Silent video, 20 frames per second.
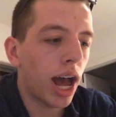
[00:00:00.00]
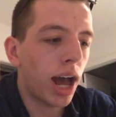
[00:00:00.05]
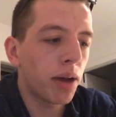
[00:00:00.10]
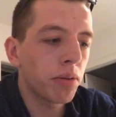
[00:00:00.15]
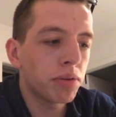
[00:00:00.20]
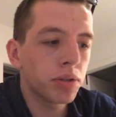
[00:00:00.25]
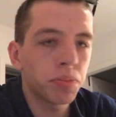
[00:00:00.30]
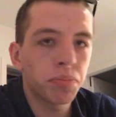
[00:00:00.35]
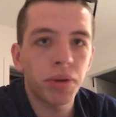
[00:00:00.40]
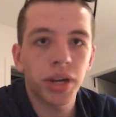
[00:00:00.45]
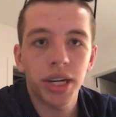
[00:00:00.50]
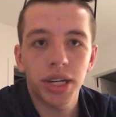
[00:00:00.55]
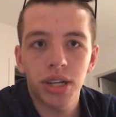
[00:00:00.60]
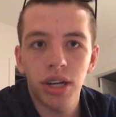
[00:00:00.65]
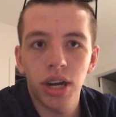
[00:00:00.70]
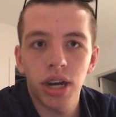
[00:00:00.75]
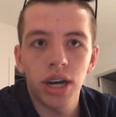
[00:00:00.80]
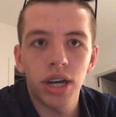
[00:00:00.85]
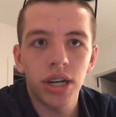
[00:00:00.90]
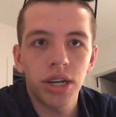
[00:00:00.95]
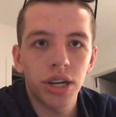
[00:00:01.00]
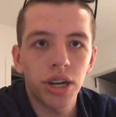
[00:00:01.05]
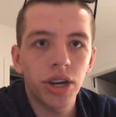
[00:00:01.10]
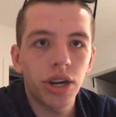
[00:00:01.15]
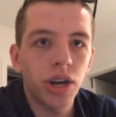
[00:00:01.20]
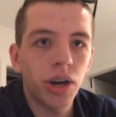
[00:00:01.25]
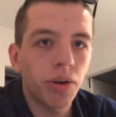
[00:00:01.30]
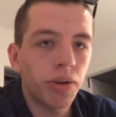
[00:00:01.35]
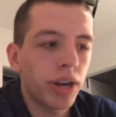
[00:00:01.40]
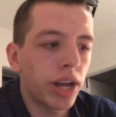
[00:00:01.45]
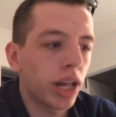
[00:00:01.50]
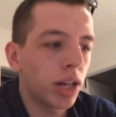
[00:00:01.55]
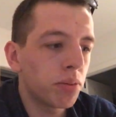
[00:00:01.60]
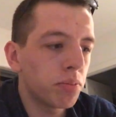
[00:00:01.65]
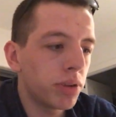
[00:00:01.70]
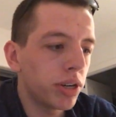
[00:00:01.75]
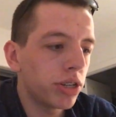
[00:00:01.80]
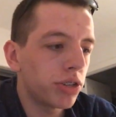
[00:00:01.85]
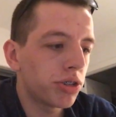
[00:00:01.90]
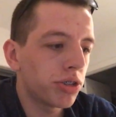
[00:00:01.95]
was picked on, in
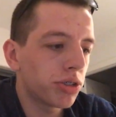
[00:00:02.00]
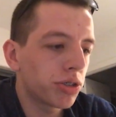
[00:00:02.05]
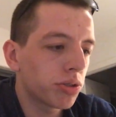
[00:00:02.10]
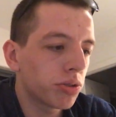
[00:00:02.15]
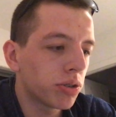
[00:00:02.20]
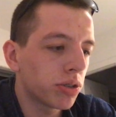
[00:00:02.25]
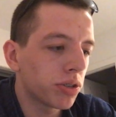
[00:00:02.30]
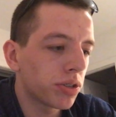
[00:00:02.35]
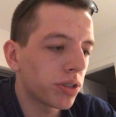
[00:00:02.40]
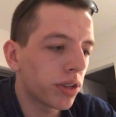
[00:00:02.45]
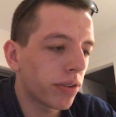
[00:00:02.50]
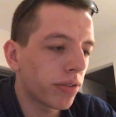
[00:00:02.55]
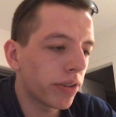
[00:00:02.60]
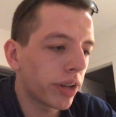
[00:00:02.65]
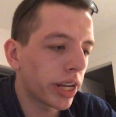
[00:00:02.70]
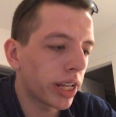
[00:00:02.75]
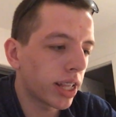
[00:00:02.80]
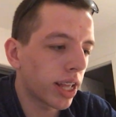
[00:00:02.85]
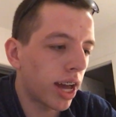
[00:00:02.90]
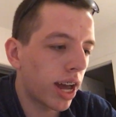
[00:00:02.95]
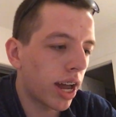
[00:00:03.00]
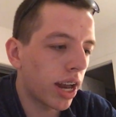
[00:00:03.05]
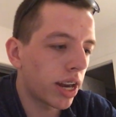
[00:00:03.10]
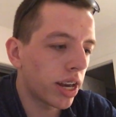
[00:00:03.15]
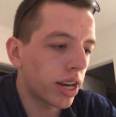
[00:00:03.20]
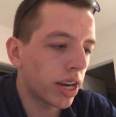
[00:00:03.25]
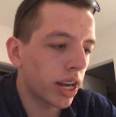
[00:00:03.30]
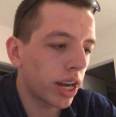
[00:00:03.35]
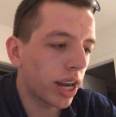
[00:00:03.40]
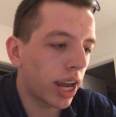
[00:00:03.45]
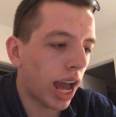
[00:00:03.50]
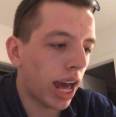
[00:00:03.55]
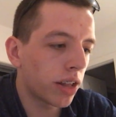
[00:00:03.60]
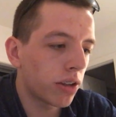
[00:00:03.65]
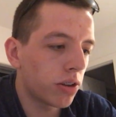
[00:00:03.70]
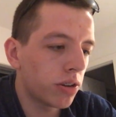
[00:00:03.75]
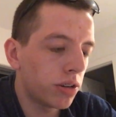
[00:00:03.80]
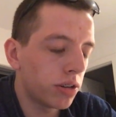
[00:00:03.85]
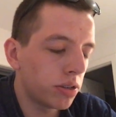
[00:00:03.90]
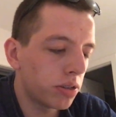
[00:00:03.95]
elementary school, stuff like that, and
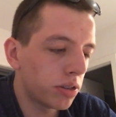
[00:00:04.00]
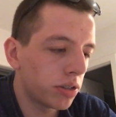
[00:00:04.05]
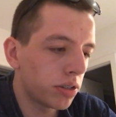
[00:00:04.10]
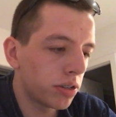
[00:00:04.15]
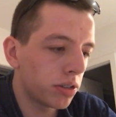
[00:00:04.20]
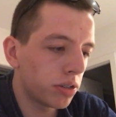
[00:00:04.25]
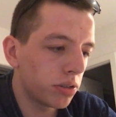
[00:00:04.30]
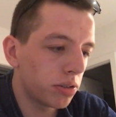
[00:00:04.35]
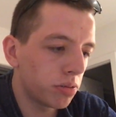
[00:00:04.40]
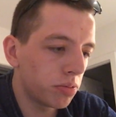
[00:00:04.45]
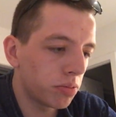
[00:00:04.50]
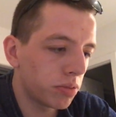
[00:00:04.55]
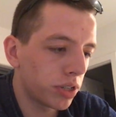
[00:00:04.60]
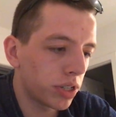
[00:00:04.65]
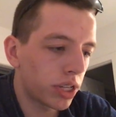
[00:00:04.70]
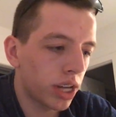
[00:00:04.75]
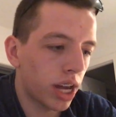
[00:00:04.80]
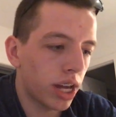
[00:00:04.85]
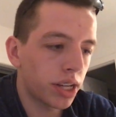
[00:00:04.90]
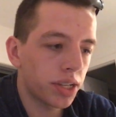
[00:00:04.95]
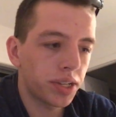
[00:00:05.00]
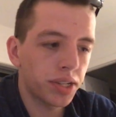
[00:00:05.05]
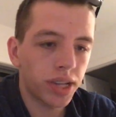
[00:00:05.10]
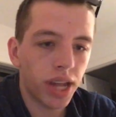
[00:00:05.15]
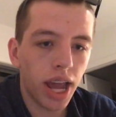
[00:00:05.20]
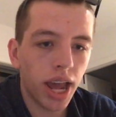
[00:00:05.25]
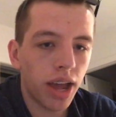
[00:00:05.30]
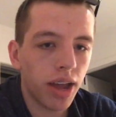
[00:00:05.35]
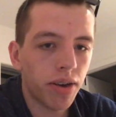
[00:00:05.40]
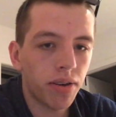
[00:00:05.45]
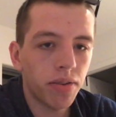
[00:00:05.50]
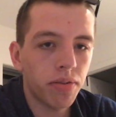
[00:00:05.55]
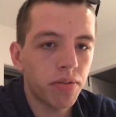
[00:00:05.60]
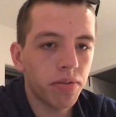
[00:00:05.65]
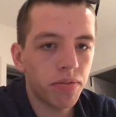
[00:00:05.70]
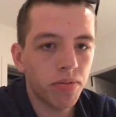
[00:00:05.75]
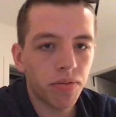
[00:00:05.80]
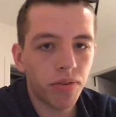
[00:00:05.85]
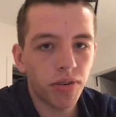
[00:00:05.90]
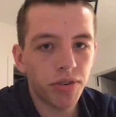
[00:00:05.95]
Catherine did not stand
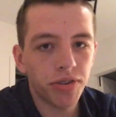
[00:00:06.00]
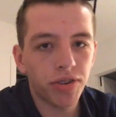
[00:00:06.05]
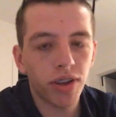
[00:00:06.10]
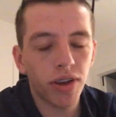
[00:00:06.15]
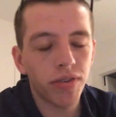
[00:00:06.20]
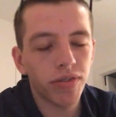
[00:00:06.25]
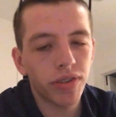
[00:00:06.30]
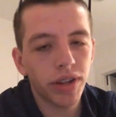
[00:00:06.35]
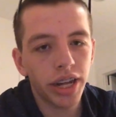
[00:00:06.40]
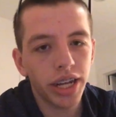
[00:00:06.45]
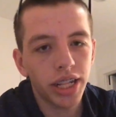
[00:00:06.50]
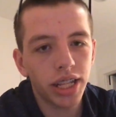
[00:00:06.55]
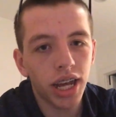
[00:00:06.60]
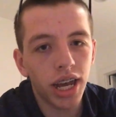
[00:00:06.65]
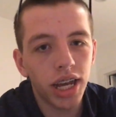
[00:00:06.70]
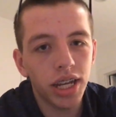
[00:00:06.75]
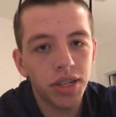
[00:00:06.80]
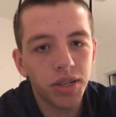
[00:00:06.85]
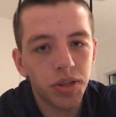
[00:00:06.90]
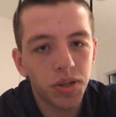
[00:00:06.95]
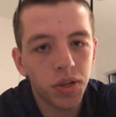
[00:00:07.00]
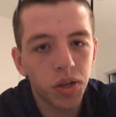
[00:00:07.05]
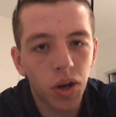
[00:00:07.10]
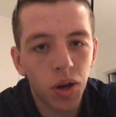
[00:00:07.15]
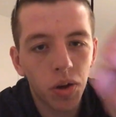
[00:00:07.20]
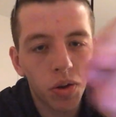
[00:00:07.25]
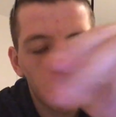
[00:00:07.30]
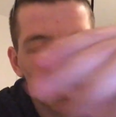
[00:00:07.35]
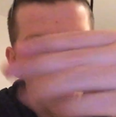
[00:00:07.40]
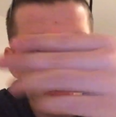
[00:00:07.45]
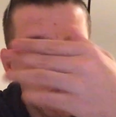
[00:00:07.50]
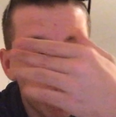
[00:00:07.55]
for stuff like that. So,